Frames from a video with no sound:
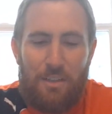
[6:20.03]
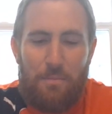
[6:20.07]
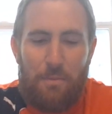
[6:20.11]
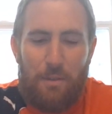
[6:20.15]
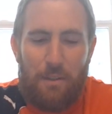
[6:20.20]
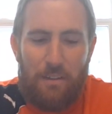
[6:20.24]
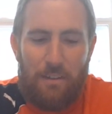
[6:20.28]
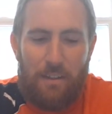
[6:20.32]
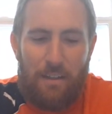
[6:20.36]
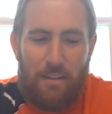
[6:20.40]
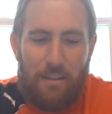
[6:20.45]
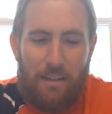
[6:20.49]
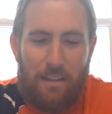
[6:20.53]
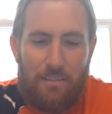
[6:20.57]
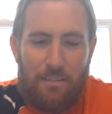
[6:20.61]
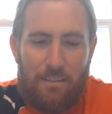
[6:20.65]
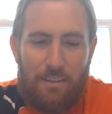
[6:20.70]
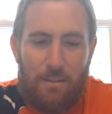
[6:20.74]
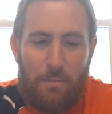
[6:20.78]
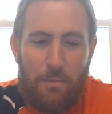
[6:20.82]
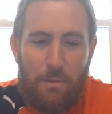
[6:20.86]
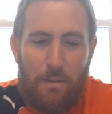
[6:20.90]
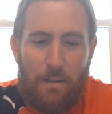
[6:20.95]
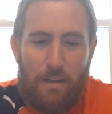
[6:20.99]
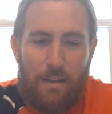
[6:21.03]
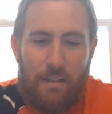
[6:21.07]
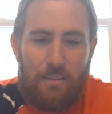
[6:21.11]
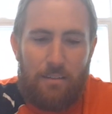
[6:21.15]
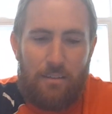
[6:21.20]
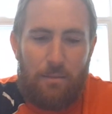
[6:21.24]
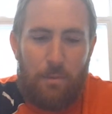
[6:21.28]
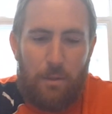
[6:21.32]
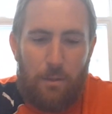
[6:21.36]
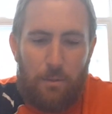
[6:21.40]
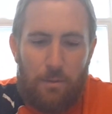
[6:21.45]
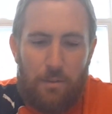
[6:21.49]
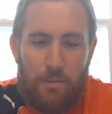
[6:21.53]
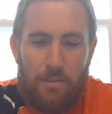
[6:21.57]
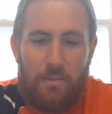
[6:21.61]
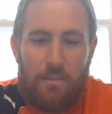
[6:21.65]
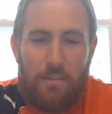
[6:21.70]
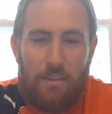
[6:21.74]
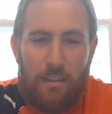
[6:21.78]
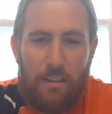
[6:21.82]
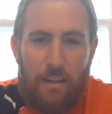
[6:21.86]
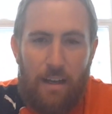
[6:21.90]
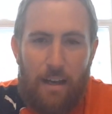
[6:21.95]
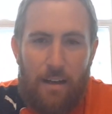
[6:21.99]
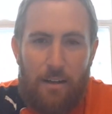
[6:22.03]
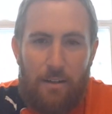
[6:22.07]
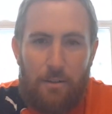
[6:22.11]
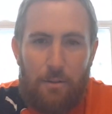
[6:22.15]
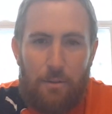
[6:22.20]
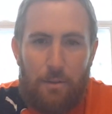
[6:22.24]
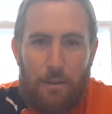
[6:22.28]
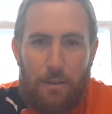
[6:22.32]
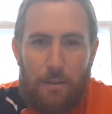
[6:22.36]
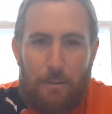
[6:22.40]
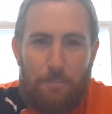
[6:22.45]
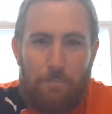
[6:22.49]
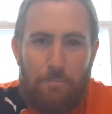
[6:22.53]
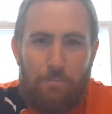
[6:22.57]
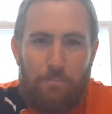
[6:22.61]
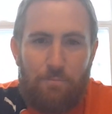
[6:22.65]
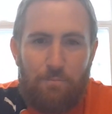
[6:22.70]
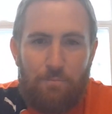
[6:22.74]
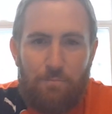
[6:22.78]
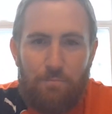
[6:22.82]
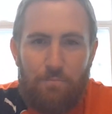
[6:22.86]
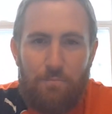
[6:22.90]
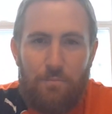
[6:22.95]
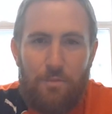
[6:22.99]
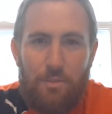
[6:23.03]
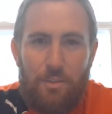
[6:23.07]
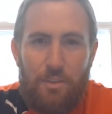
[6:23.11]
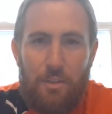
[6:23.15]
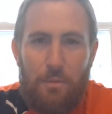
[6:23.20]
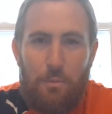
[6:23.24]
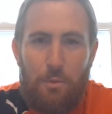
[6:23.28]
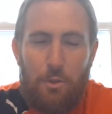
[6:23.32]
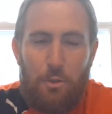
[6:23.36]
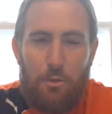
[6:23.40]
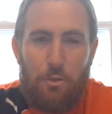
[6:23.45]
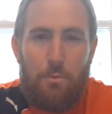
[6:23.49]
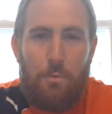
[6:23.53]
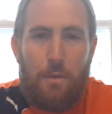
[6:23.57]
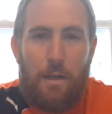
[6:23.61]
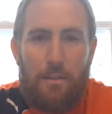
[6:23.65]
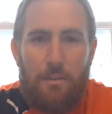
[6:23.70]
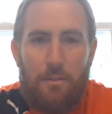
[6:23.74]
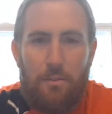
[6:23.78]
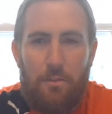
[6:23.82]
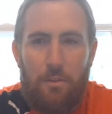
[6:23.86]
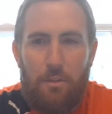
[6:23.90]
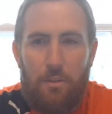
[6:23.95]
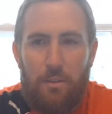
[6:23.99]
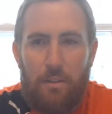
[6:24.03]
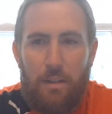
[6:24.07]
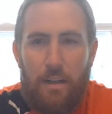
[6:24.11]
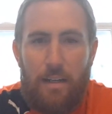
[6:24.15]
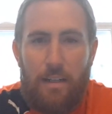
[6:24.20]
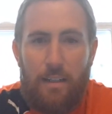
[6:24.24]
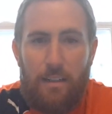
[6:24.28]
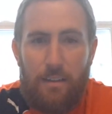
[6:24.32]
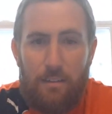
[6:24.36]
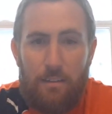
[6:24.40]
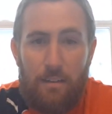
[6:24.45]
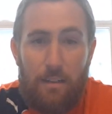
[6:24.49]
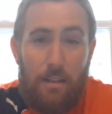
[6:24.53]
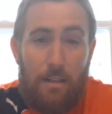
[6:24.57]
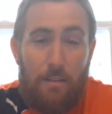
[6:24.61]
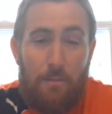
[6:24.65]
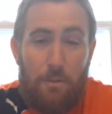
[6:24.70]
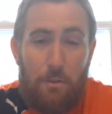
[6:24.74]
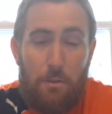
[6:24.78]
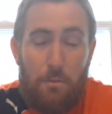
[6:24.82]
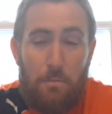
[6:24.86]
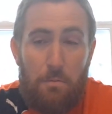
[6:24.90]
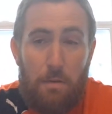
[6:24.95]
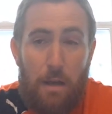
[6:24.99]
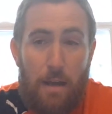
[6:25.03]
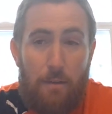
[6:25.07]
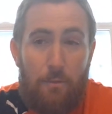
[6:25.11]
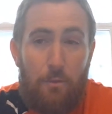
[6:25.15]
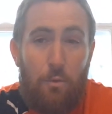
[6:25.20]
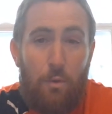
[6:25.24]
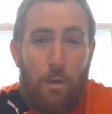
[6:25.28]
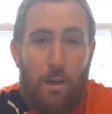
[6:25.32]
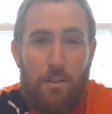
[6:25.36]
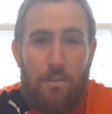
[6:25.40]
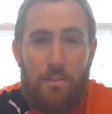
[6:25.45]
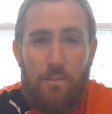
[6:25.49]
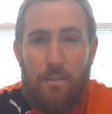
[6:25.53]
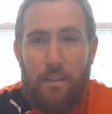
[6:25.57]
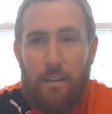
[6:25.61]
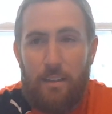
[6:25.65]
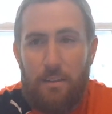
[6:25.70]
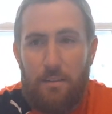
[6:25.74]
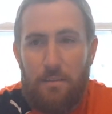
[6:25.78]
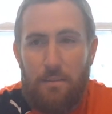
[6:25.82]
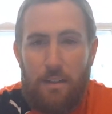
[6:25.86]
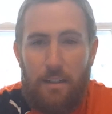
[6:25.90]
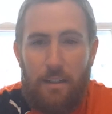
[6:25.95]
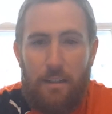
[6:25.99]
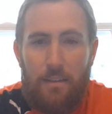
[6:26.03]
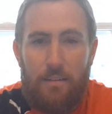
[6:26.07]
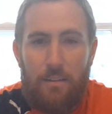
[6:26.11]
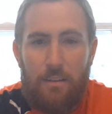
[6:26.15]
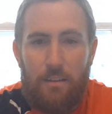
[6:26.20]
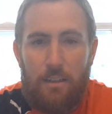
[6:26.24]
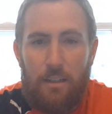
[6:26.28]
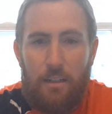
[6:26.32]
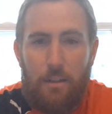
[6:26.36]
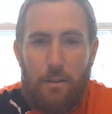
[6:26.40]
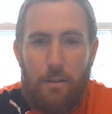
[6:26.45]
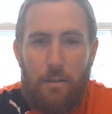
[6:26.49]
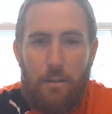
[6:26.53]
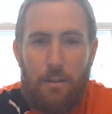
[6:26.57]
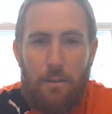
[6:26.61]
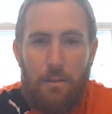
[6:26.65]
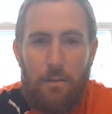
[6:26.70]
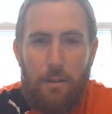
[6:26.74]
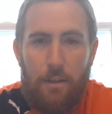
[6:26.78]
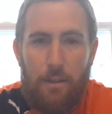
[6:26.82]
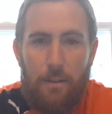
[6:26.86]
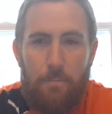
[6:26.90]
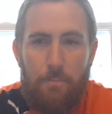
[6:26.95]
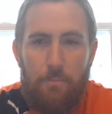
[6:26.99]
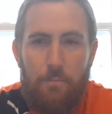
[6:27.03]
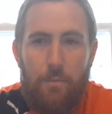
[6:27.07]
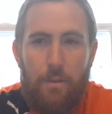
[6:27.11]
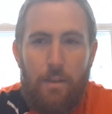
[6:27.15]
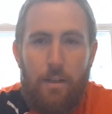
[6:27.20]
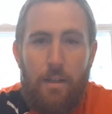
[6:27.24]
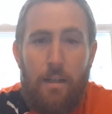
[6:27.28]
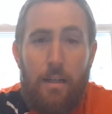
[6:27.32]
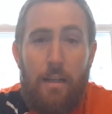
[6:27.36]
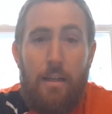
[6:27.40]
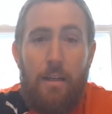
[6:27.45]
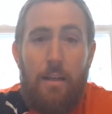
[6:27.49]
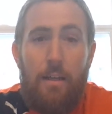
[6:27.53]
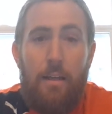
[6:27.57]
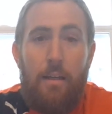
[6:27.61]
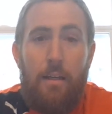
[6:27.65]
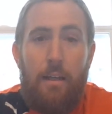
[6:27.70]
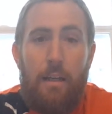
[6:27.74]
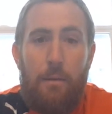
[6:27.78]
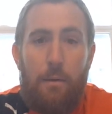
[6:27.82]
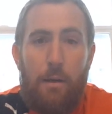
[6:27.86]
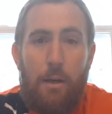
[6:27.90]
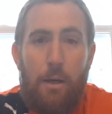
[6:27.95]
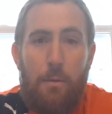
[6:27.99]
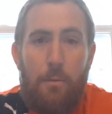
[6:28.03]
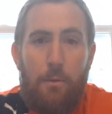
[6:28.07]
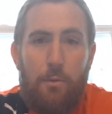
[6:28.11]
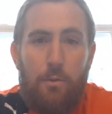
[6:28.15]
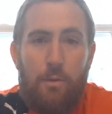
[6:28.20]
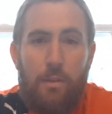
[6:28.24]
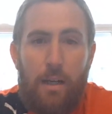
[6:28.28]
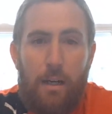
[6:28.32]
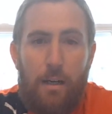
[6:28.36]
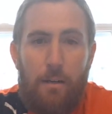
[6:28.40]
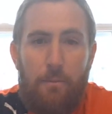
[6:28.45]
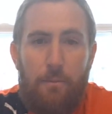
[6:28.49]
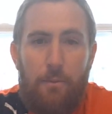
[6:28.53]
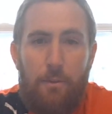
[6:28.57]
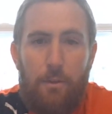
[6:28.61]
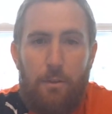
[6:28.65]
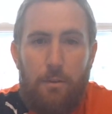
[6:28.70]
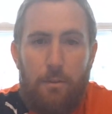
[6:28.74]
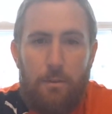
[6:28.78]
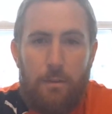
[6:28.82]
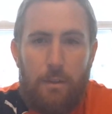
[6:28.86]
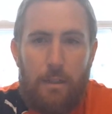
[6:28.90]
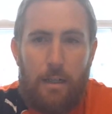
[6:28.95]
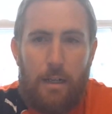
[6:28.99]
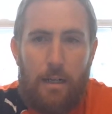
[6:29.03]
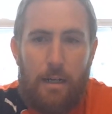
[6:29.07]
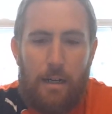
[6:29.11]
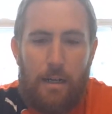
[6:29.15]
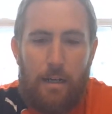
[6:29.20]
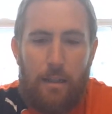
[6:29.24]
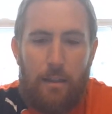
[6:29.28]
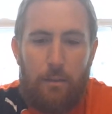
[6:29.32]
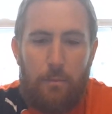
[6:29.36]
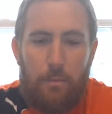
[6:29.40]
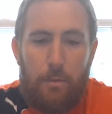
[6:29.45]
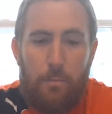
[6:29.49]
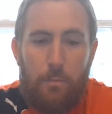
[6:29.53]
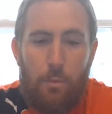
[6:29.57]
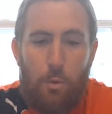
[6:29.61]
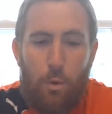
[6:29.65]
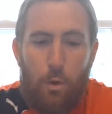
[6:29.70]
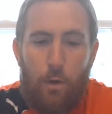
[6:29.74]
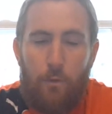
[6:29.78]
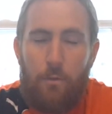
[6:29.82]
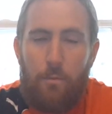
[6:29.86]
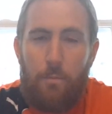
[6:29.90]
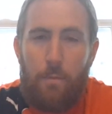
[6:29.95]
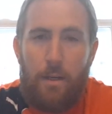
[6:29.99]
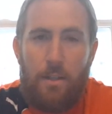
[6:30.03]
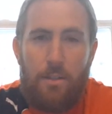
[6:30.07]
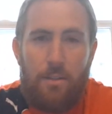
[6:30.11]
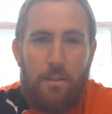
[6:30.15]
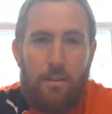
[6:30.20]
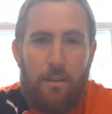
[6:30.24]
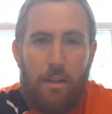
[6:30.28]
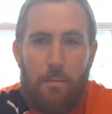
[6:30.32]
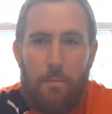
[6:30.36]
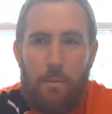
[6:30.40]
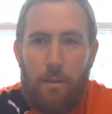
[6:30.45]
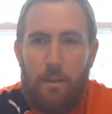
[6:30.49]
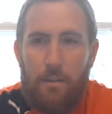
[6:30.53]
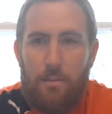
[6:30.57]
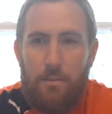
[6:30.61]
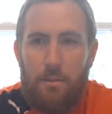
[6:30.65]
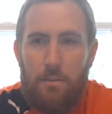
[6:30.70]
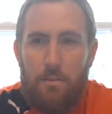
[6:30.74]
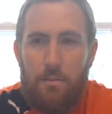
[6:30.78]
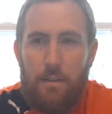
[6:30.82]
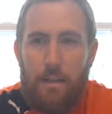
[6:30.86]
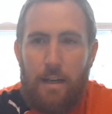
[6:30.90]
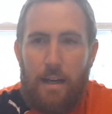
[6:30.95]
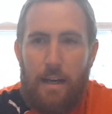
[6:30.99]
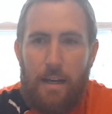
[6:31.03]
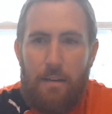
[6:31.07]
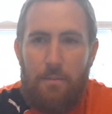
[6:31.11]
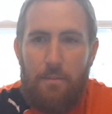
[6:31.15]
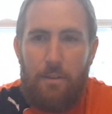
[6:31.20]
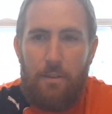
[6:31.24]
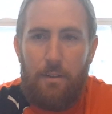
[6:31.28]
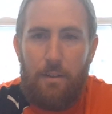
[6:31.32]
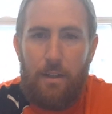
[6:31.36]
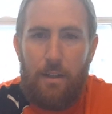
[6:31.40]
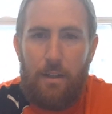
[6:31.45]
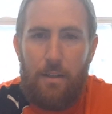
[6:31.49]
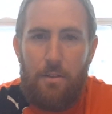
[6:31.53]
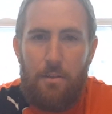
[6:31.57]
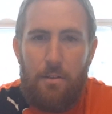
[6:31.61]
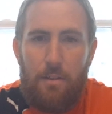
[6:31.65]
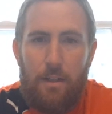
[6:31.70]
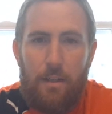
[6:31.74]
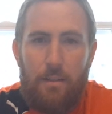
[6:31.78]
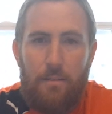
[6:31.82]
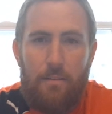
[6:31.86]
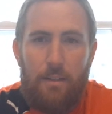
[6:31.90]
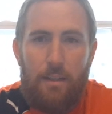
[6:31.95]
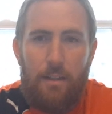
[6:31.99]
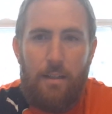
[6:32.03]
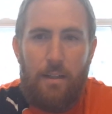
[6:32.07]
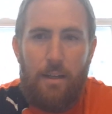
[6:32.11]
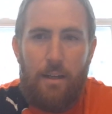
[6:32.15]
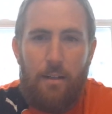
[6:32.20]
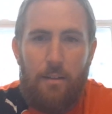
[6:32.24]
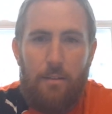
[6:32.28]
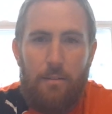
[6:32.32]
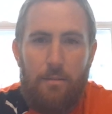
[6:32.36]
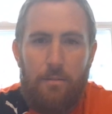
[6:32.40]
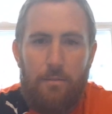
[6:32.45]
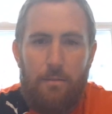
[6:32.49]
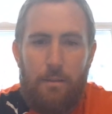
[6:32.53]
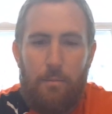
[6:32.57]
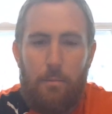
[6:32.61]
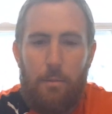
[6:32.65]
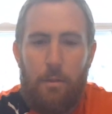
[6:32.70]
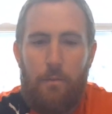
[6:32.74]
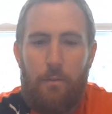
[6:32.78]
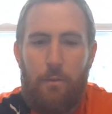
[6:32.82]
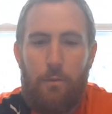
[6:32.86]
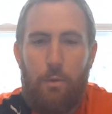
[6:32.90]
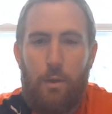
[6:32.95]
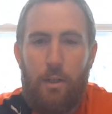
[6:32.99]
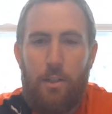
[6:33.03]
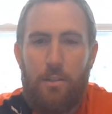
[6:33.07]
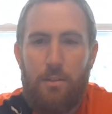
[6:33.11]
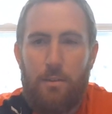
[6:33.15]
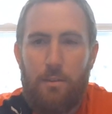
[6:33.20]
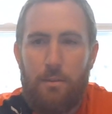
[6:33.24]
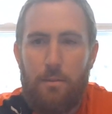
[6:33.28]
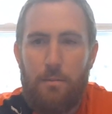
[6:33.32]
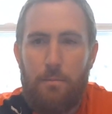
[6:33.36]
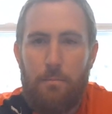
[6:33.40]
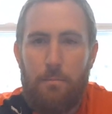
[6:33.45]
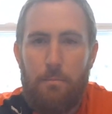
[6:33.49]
But that's going to be nice. I'll be able to see how see what your responses look like, and if you have questions, I can tell you how I think you did. Anyway, I hope this was helpful. There'll be more information coming as soon as I have it, and you guys take care. Let me know if you have questions.